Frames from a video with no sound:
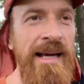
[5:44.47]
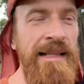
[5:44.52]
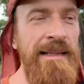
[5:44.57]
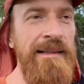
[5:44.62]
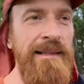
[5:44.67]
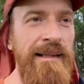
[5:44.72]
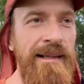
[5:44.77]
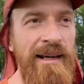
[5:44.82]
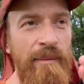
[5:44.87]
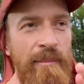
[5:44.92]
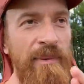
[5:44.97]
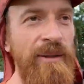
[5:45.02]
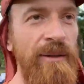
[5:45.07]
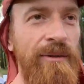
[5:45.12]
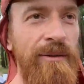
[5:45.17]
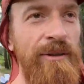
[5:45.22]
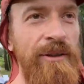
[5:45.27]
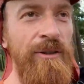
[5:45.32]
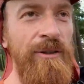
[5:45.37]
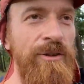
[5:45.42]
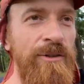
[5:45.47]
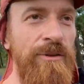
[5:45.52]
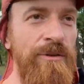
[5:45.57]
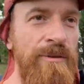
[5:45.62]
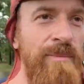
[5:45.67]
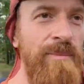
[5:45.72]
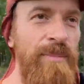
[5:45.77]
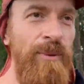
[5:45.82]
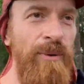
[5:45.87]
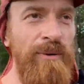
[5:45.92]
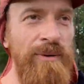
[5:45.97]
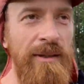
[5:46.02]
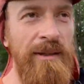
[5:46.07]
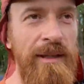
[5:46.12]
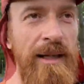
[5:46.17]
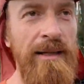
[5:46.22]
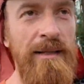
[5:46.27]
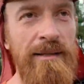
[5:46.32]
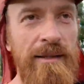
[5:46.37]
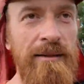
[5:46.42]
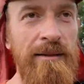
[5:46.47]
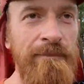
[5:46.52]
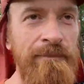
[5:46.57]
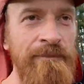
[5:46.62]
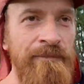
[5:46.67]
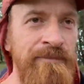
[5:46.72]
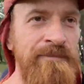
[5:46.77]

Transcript: the Camino teaches you an important lesson.